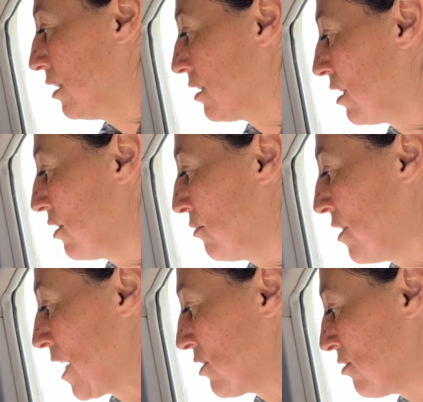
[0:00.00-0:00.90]
So
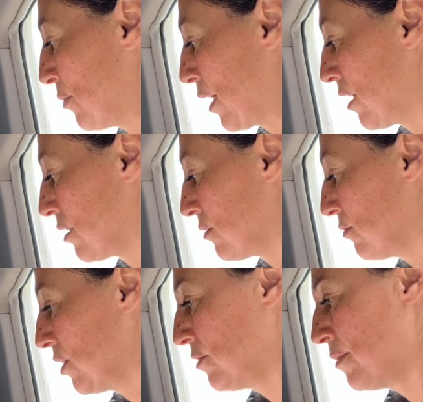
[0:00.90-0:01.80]
national parks,
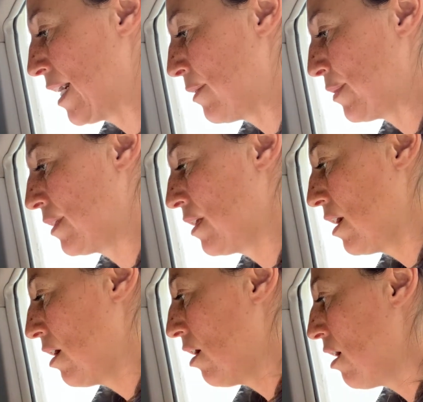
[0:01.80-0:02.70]
road maps,
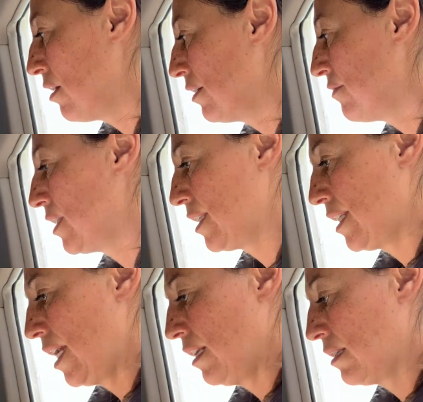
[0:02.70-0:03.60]
all of the
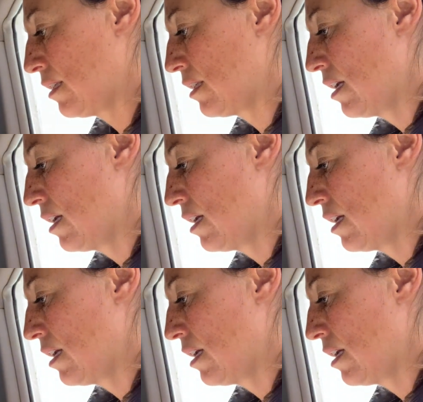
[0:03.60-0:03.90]
states,